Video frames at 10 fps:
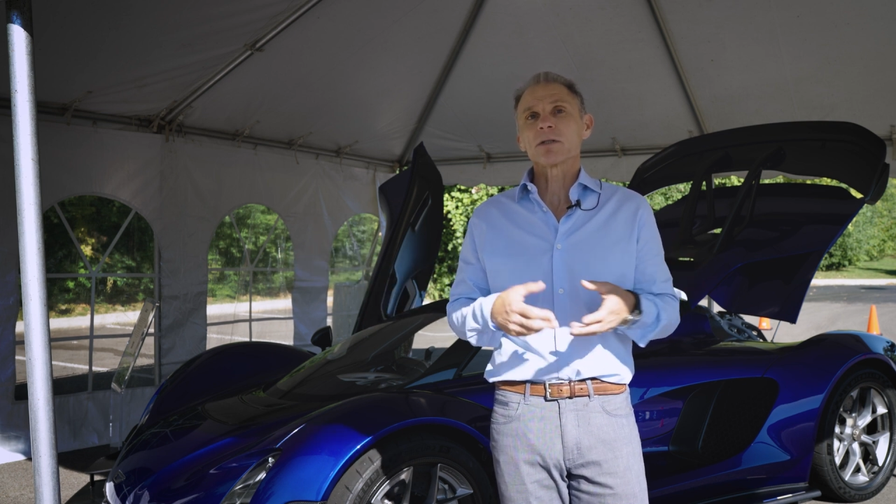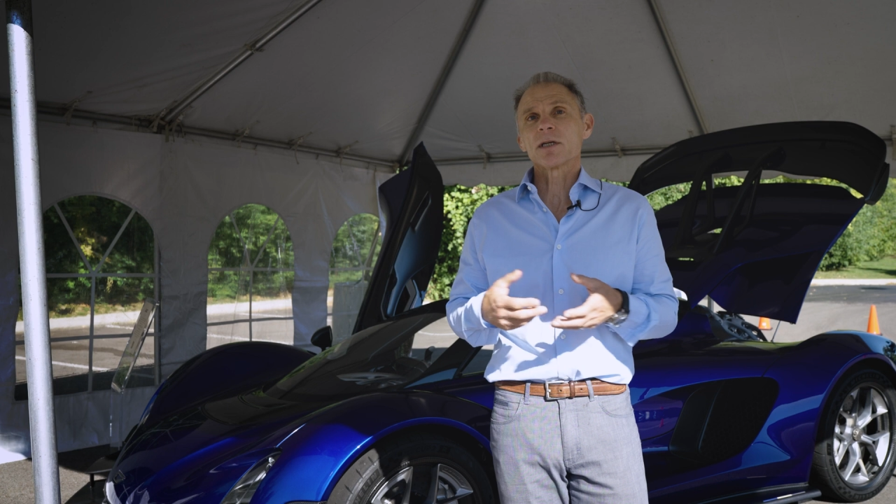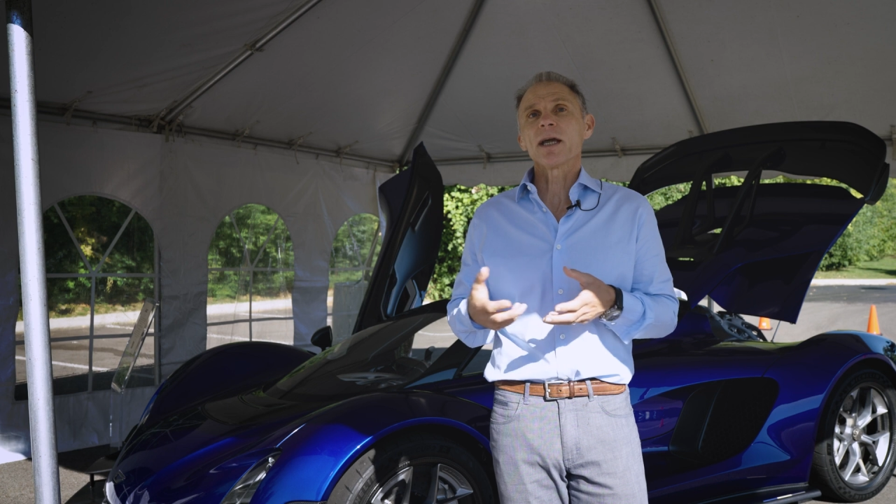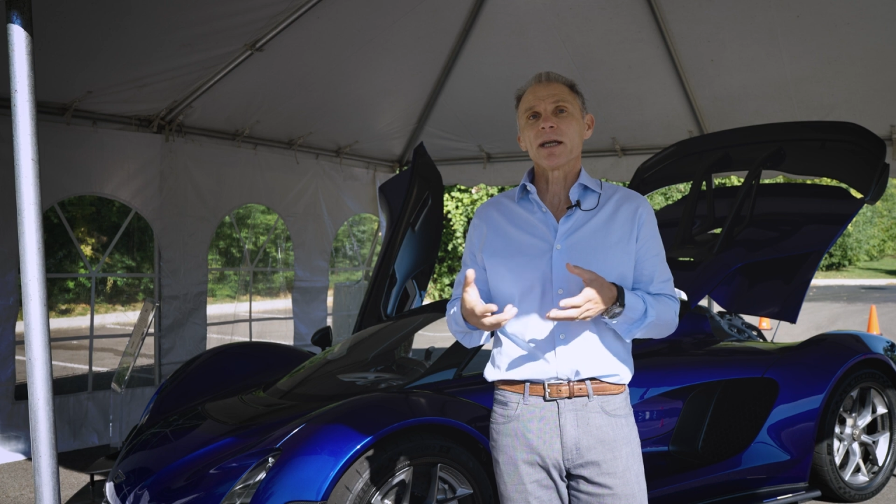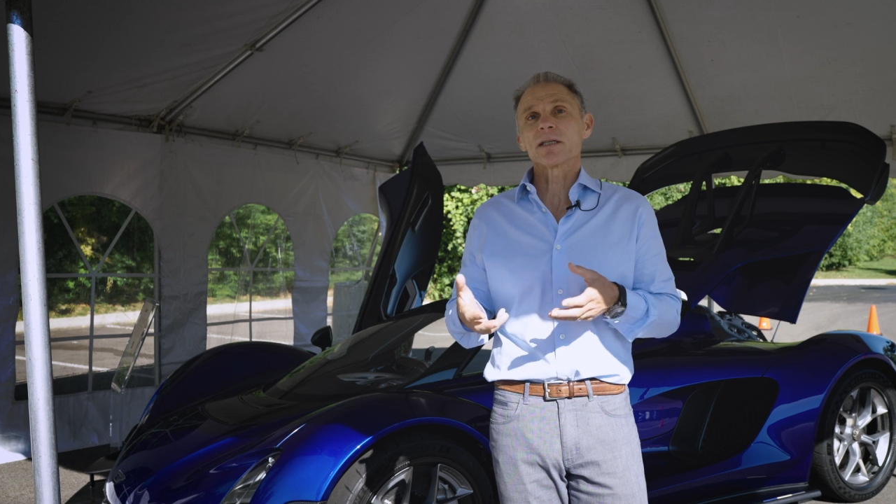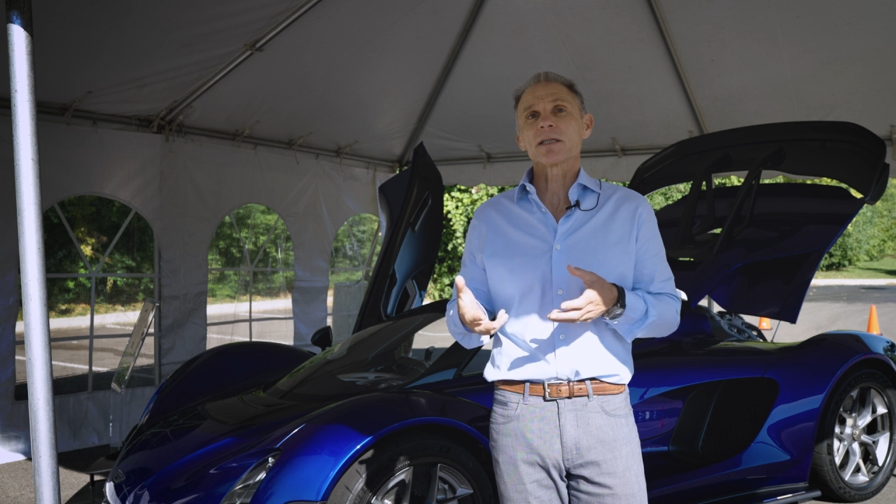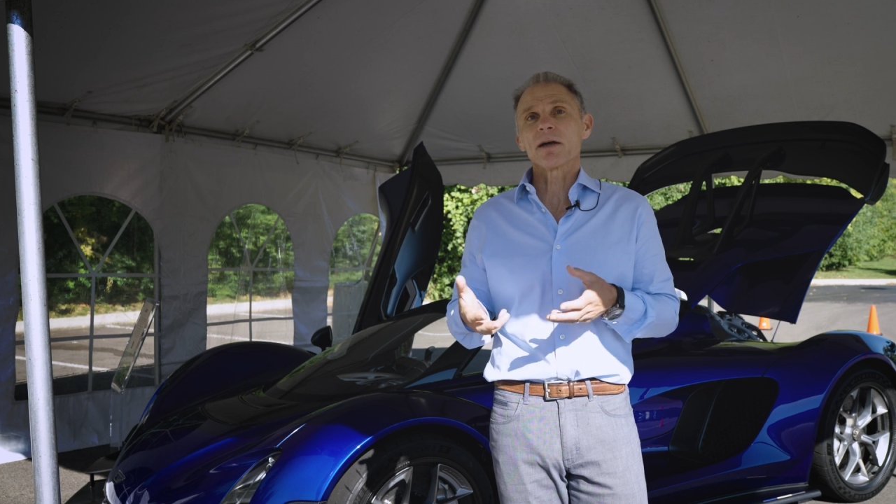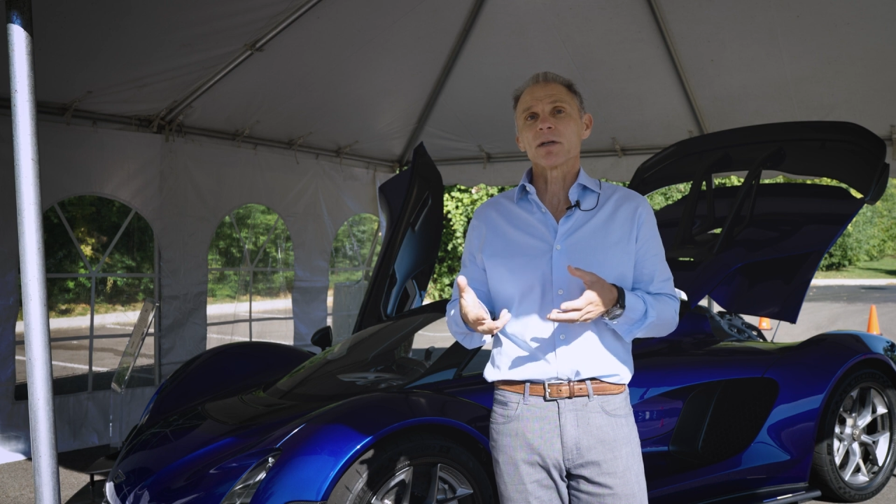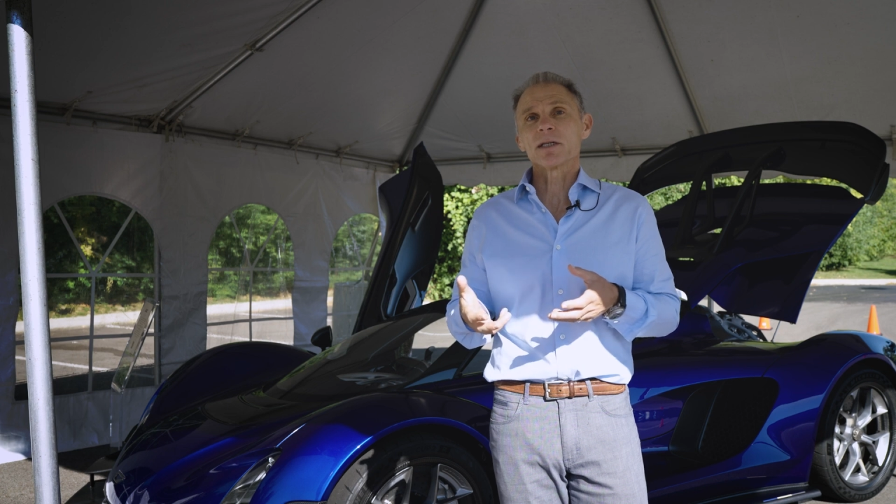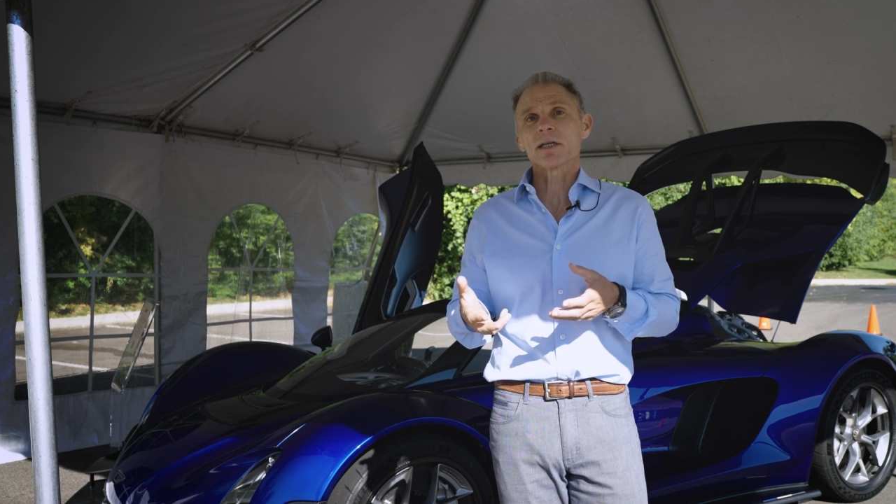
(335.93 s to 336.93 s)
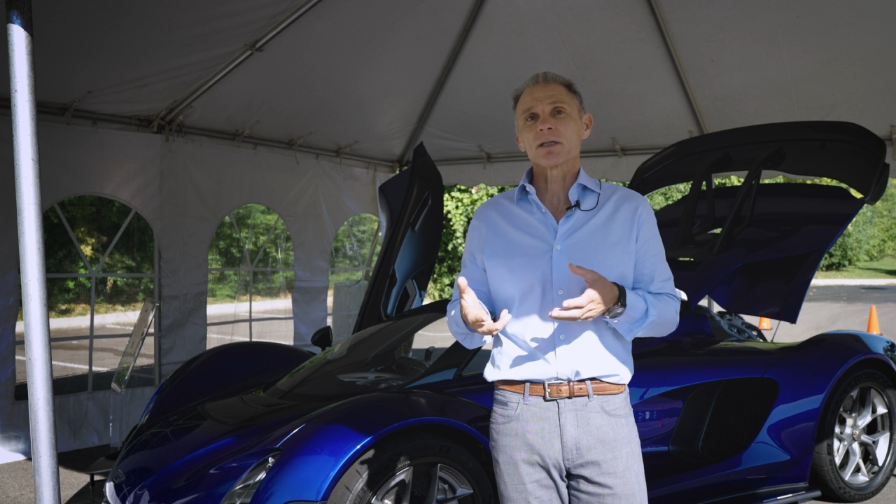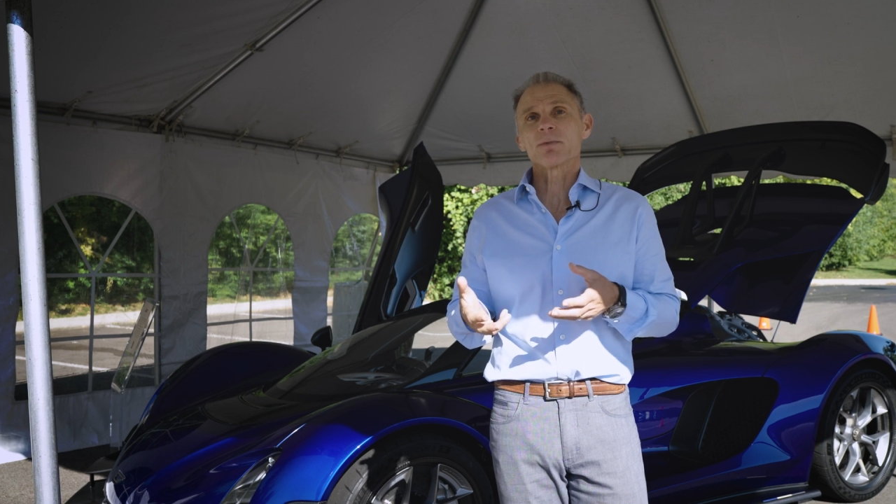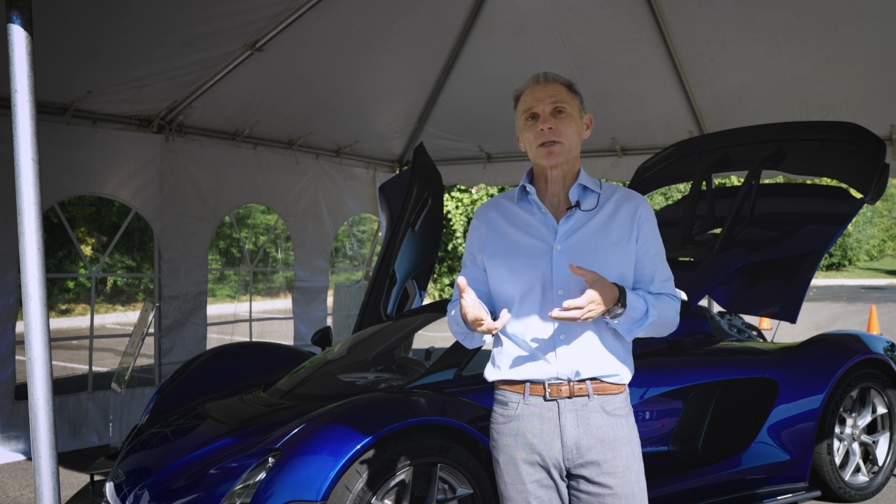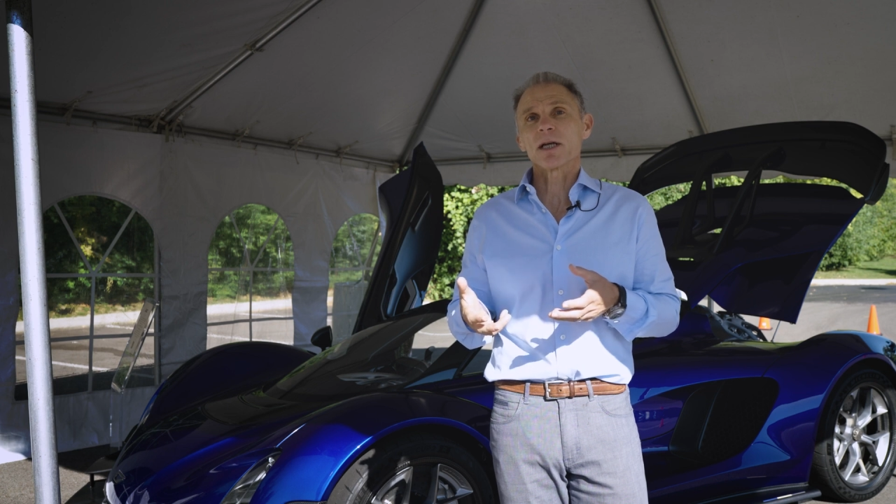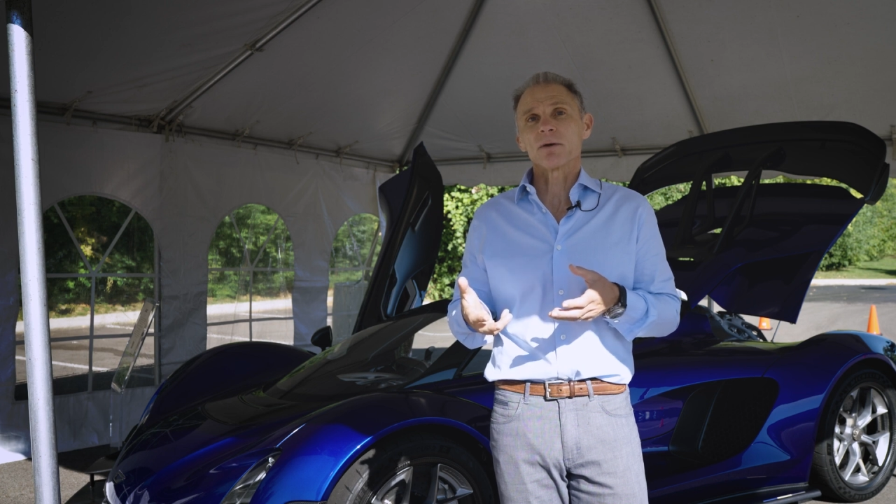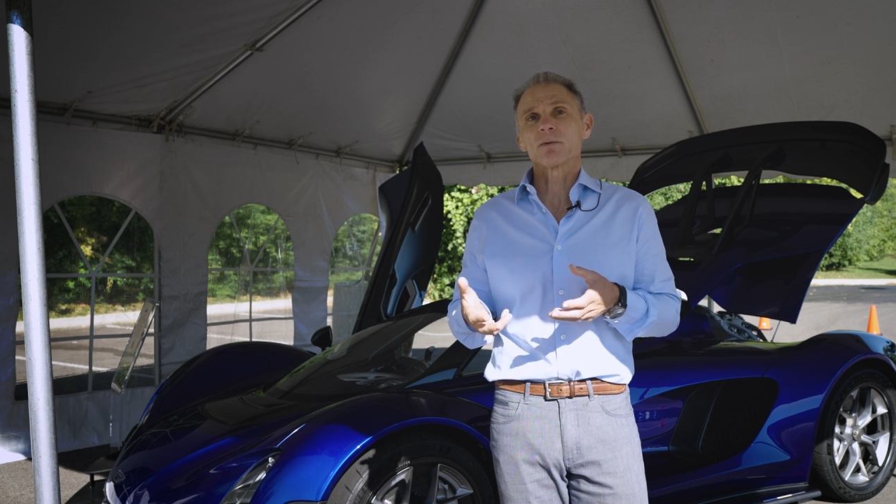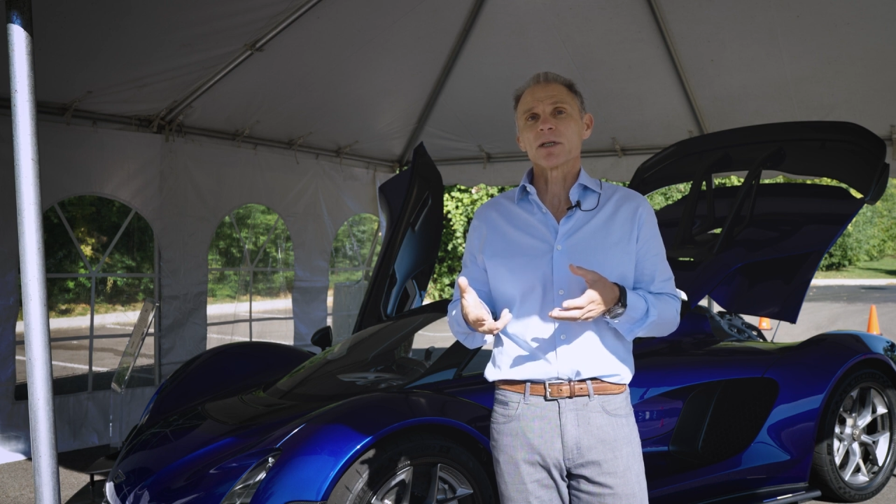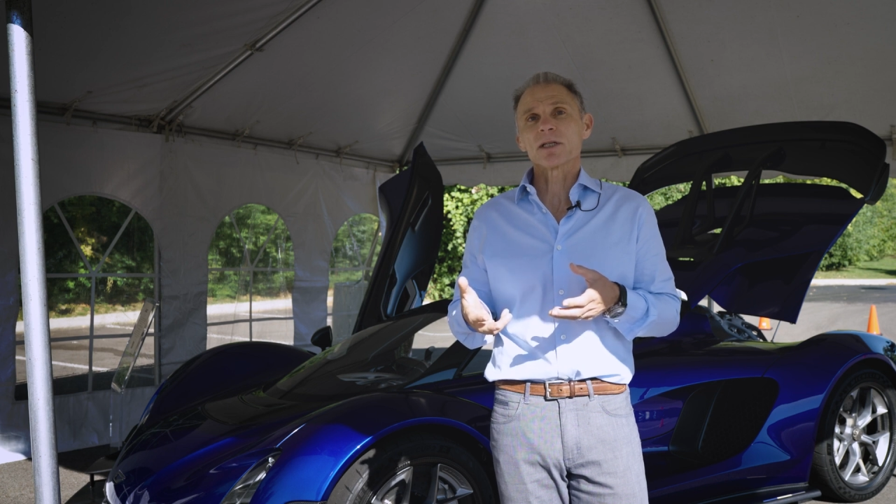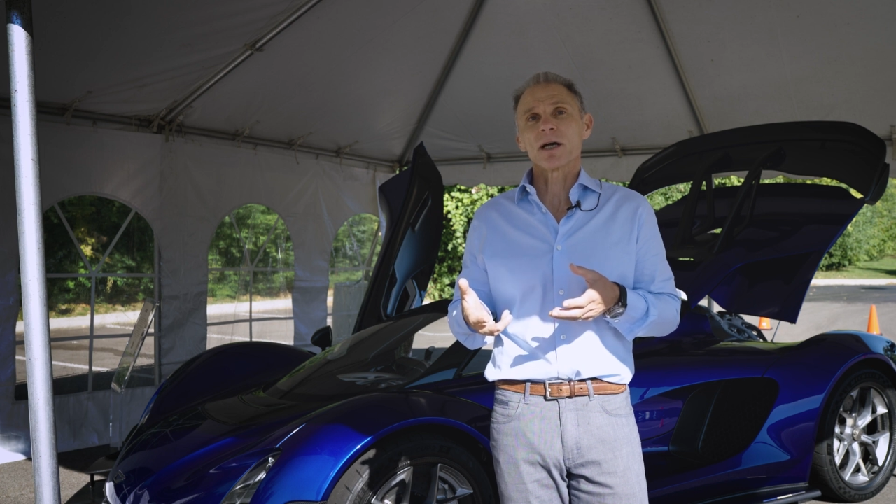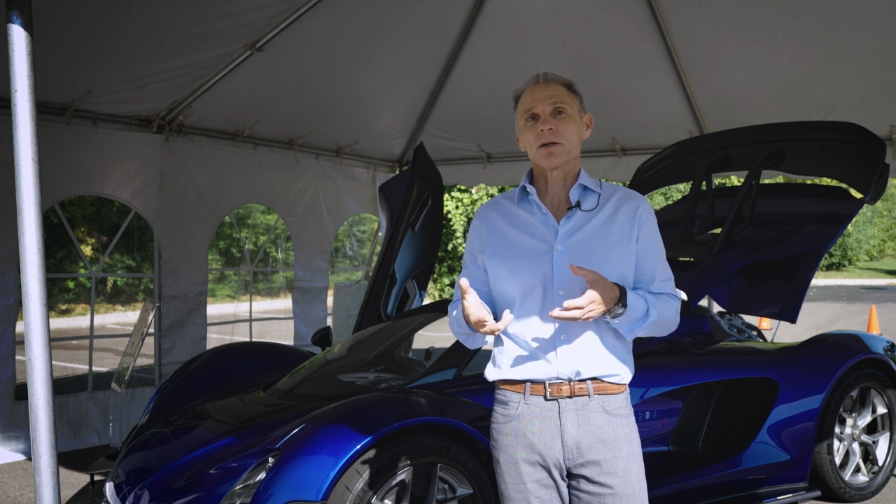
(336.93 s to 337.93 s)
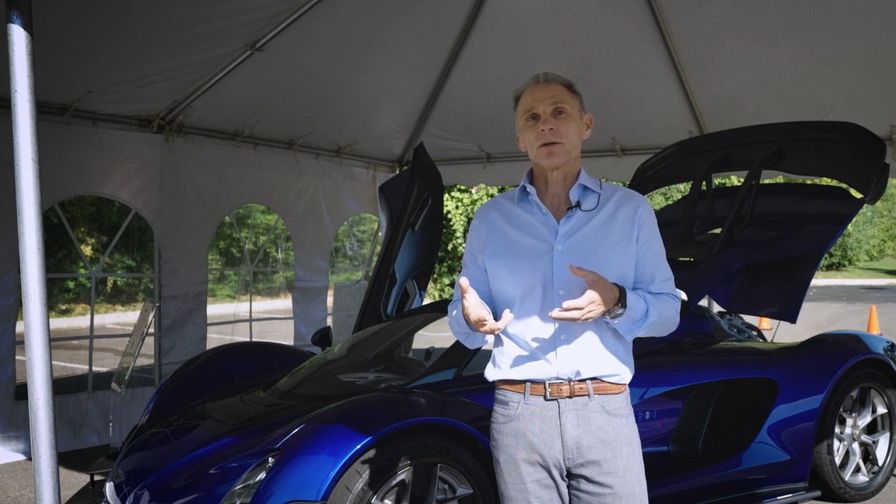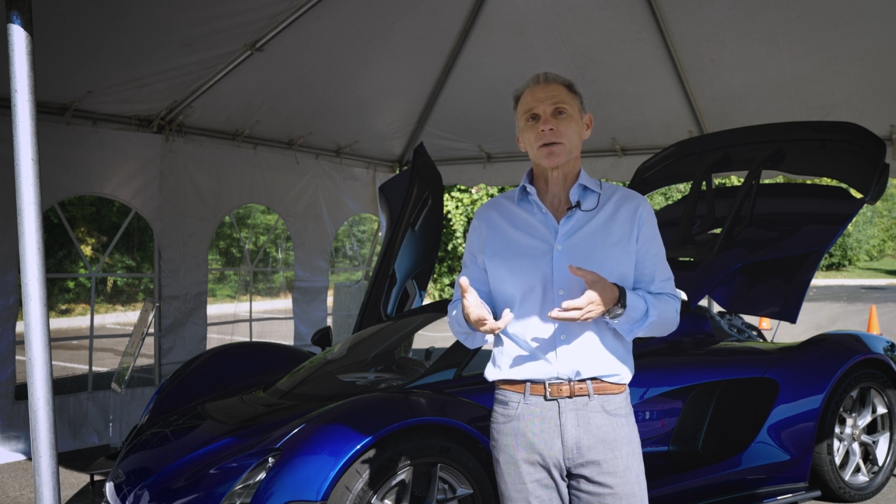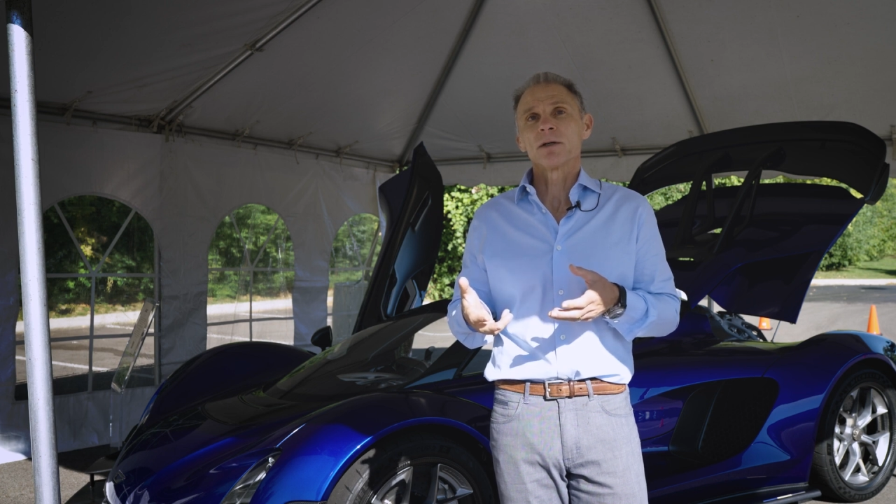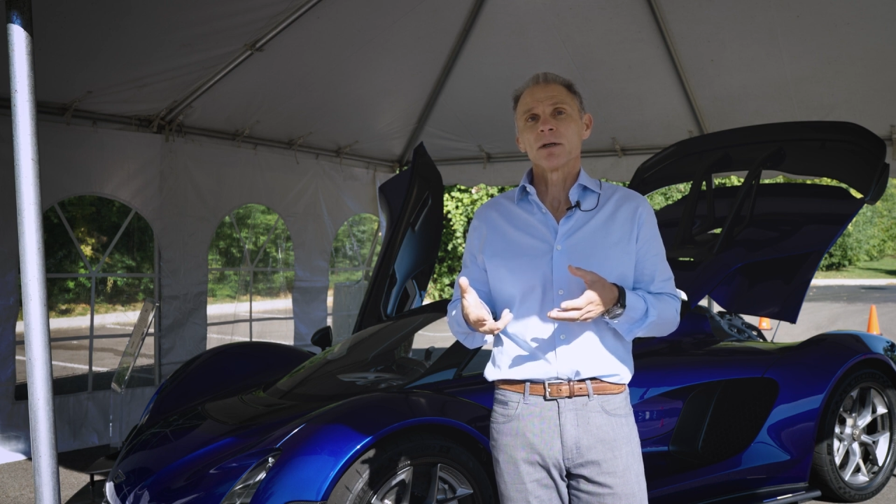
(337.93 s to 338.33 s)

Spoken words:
Today it's 76% recycled.